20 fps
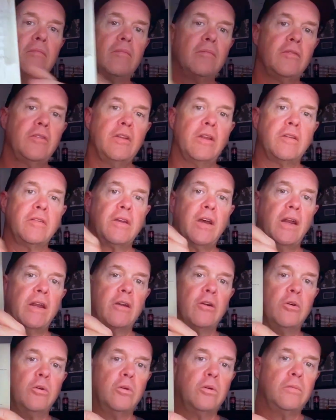So that's kind of
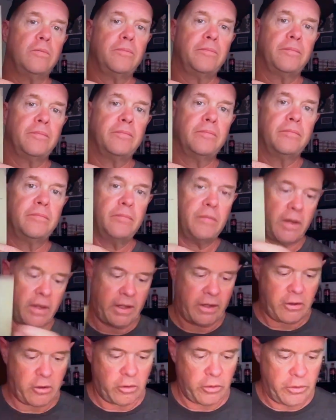cool. I
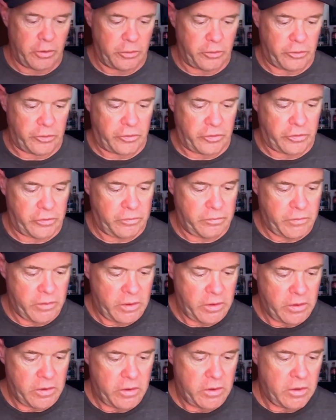like all those
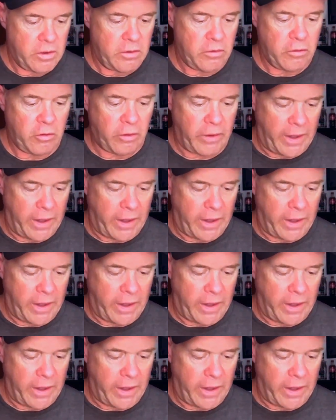little